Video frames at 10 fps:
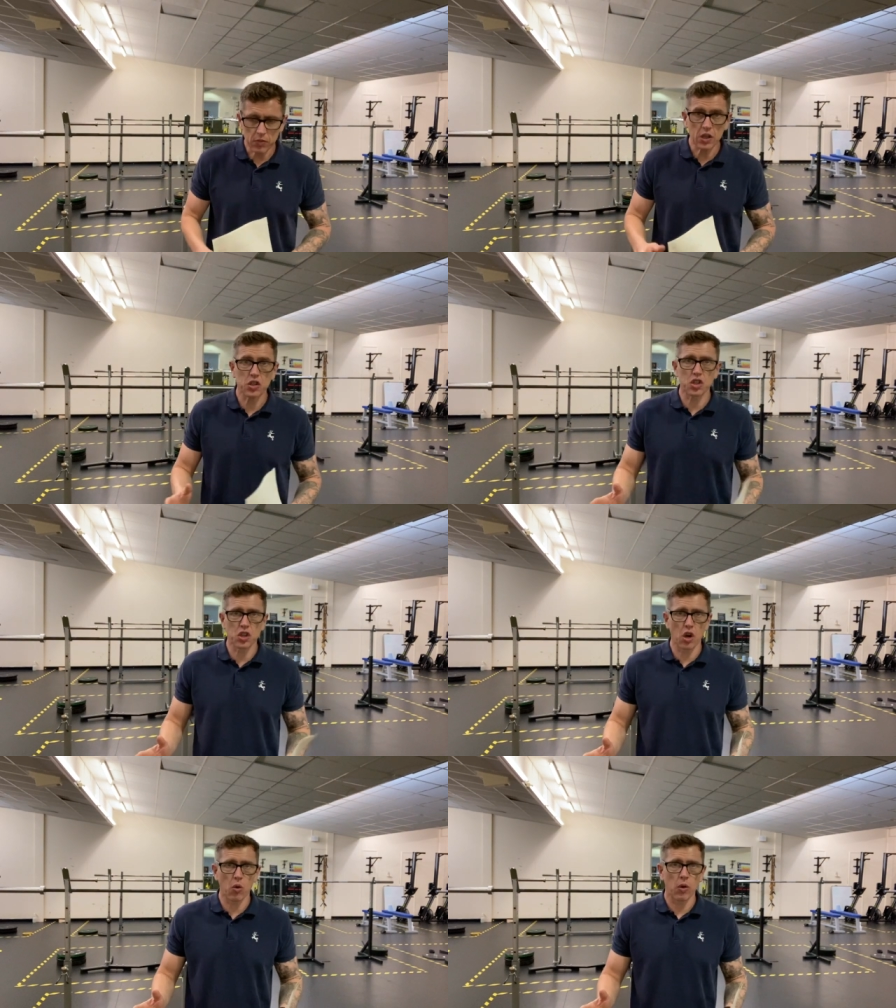
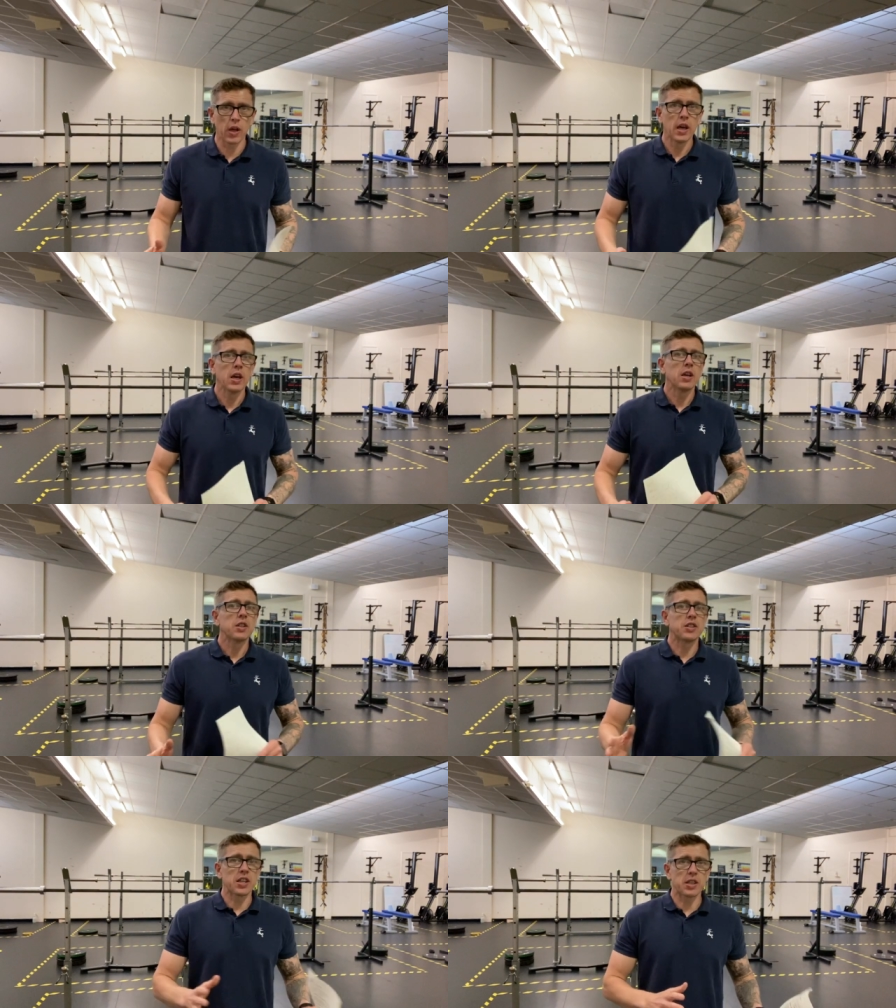So,
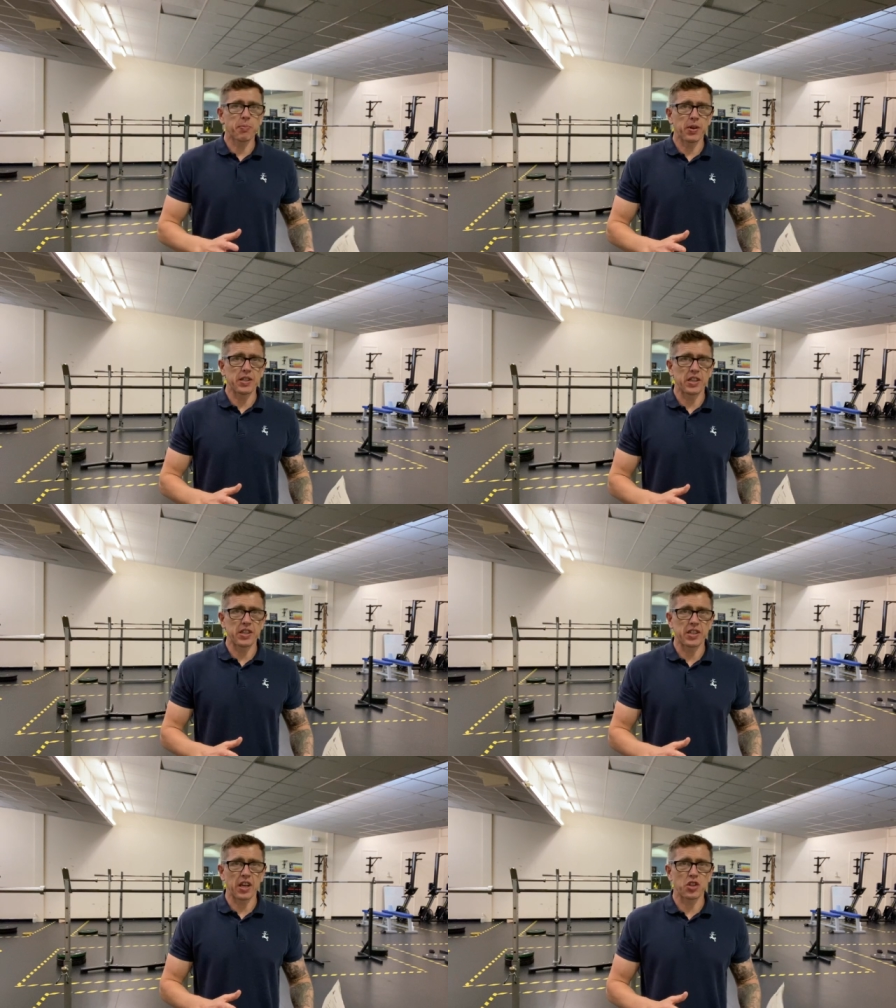did the PT
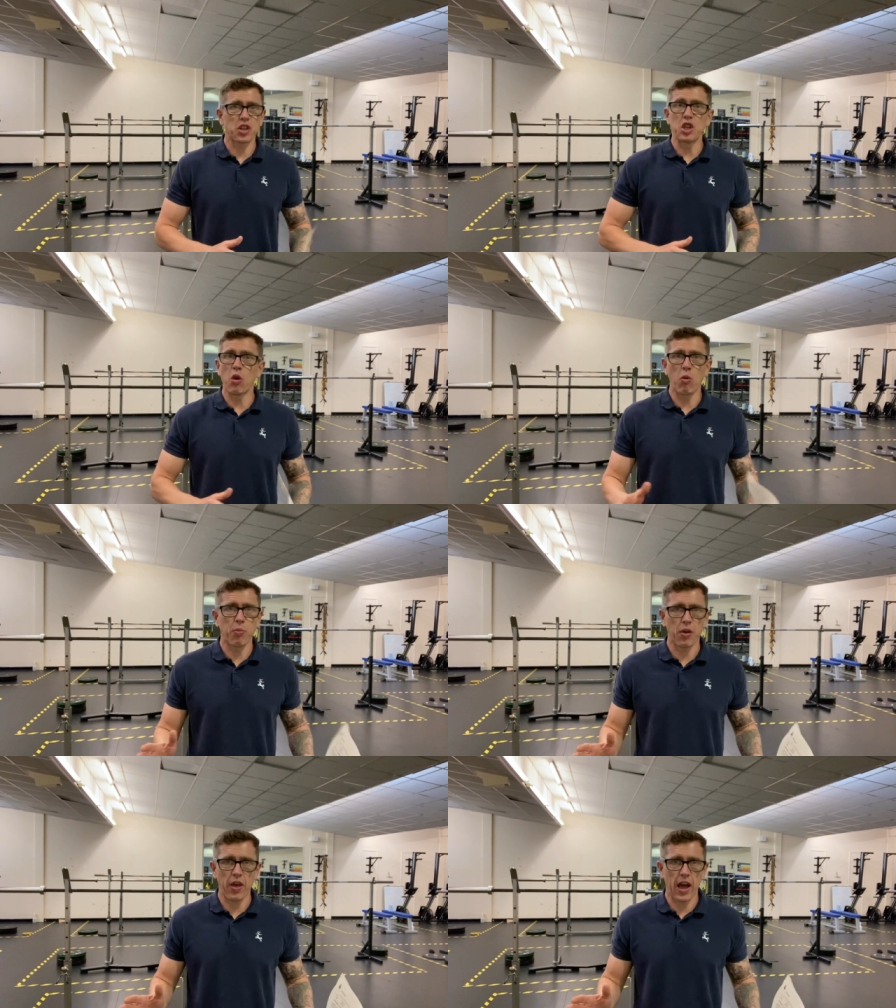session, no one
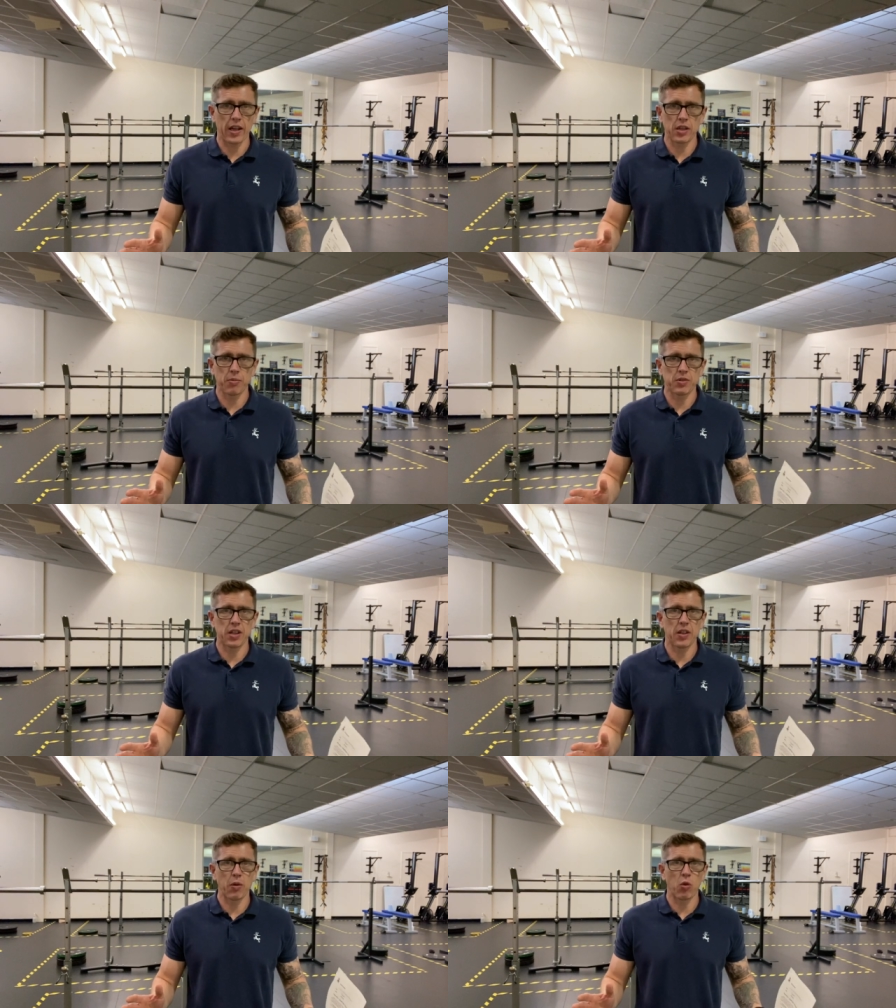put their hand up
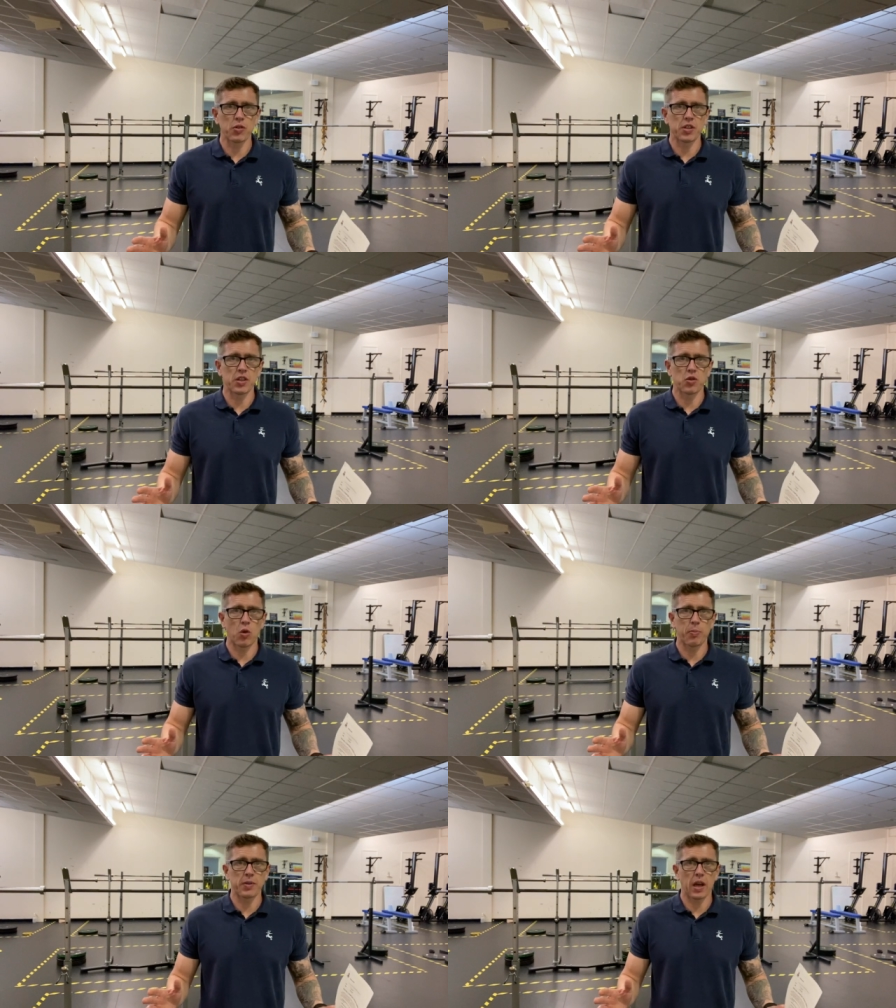saying they wanted to
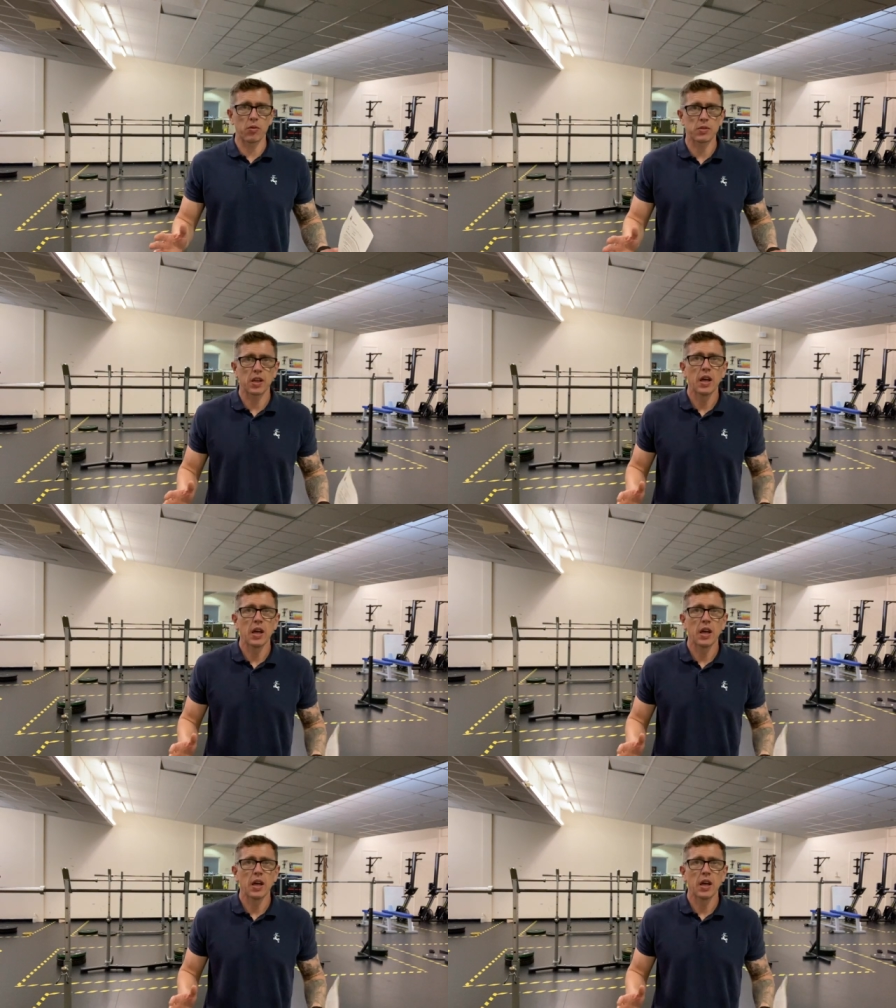opt out.